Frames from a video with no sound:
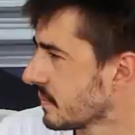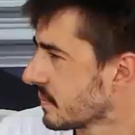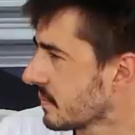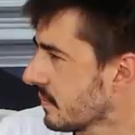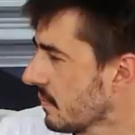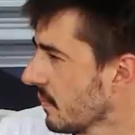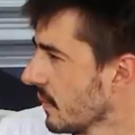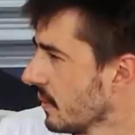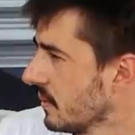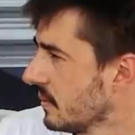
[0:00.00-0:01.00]

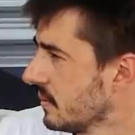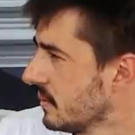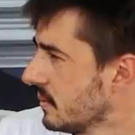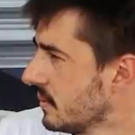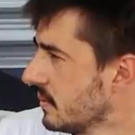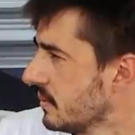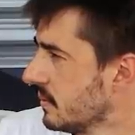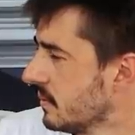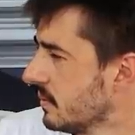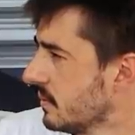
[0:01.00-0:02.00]

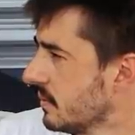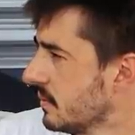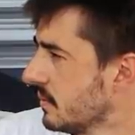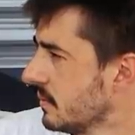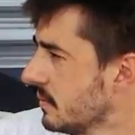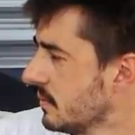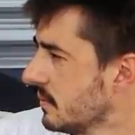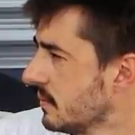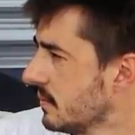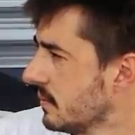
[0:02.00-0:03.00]

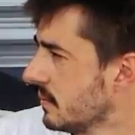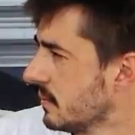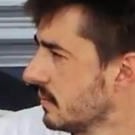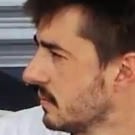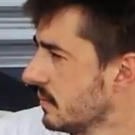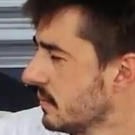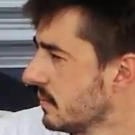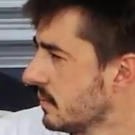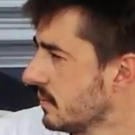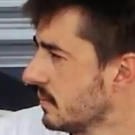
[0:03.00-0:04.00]

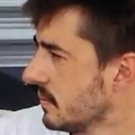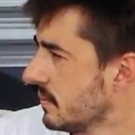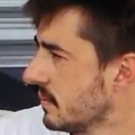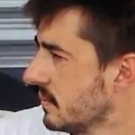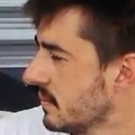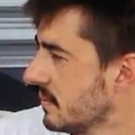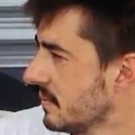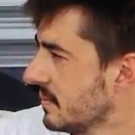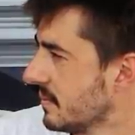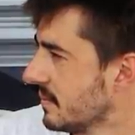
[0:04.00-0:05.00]

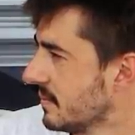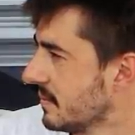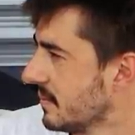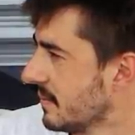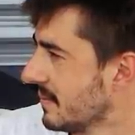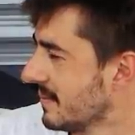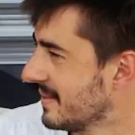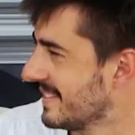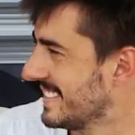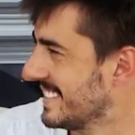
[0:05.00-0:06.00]

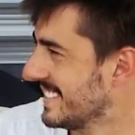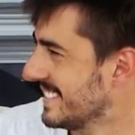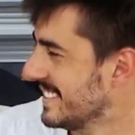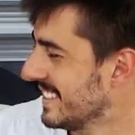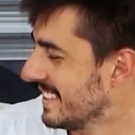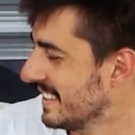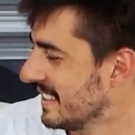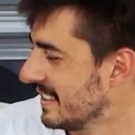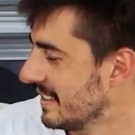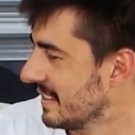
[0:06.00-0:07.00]
(not speaking)